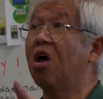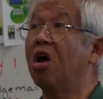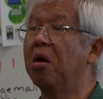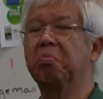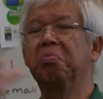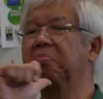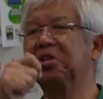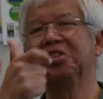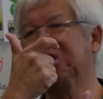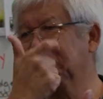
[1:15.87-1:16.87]
Other
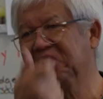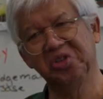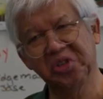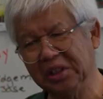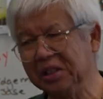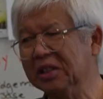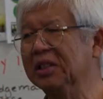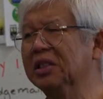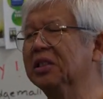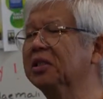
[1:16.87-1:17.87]
colleges were
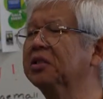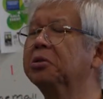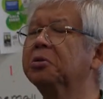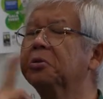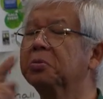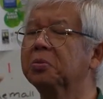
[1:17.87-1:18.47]
not interested